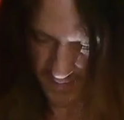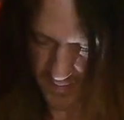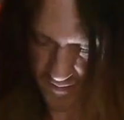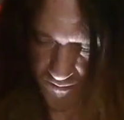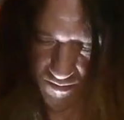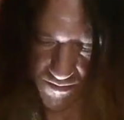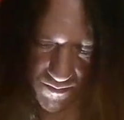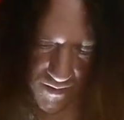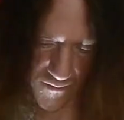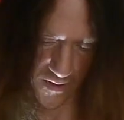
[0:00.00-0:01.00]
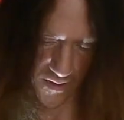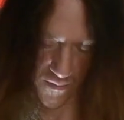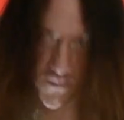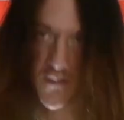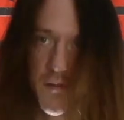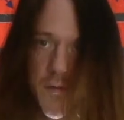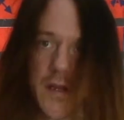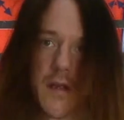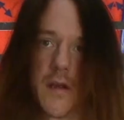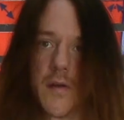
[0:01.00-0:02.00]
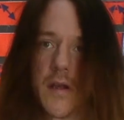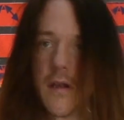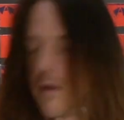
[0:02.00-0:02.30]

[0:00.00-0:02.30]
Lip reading: Who knows what I've got going? Oh, wait, you know what?